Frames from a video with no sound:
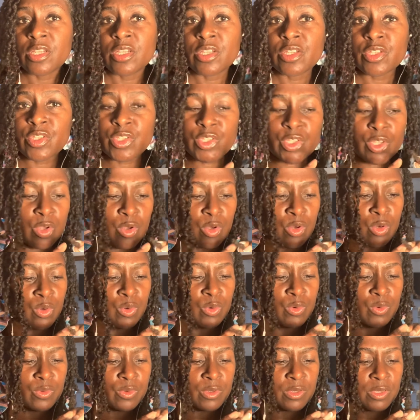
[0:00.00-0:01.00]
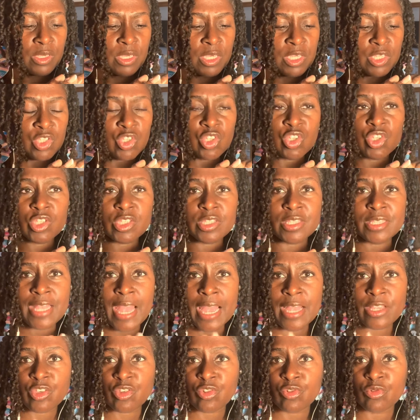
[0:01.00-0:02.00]
So it's just
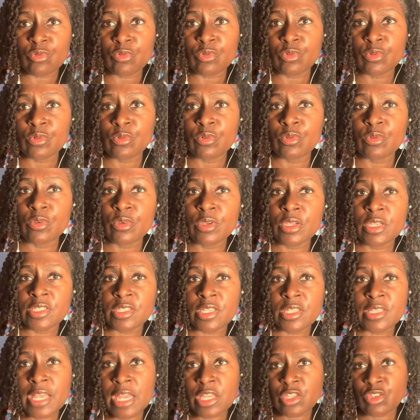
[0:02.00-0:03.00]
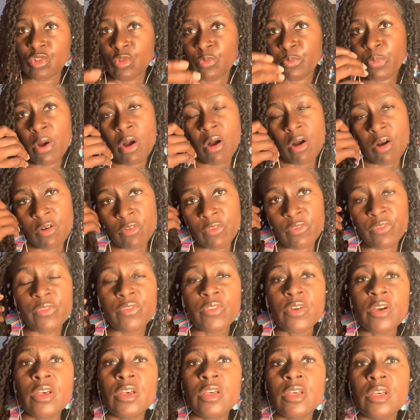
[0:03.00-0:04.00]
natural. It's a natural part of
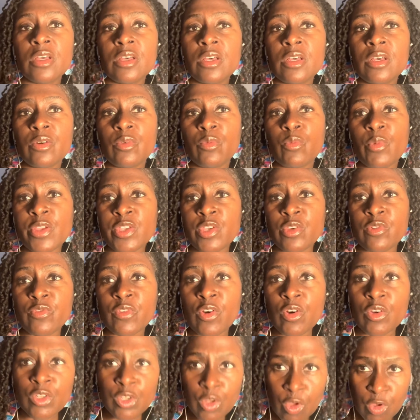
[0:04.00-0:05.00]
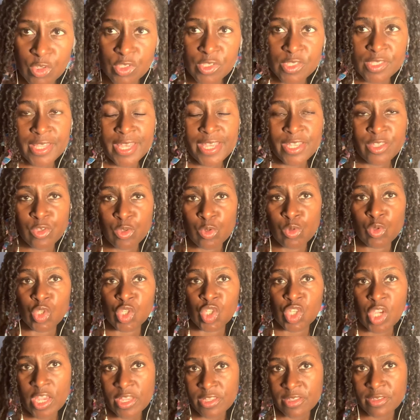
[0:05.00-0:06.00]
when you've got locks, they do
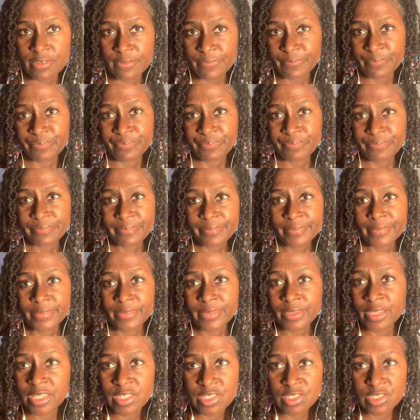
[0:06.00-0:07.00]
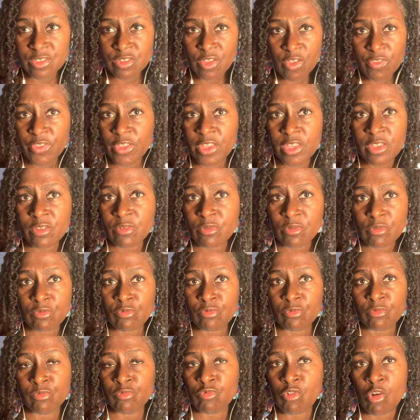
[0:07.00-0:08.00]
shed. There's nothing
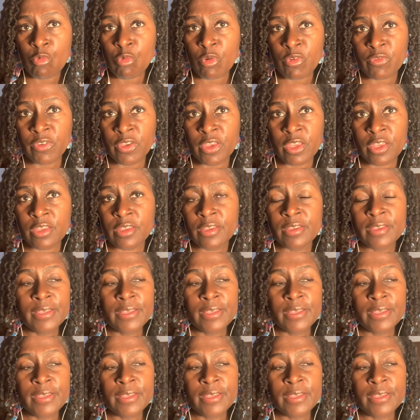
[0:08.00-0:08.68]
wrong with it.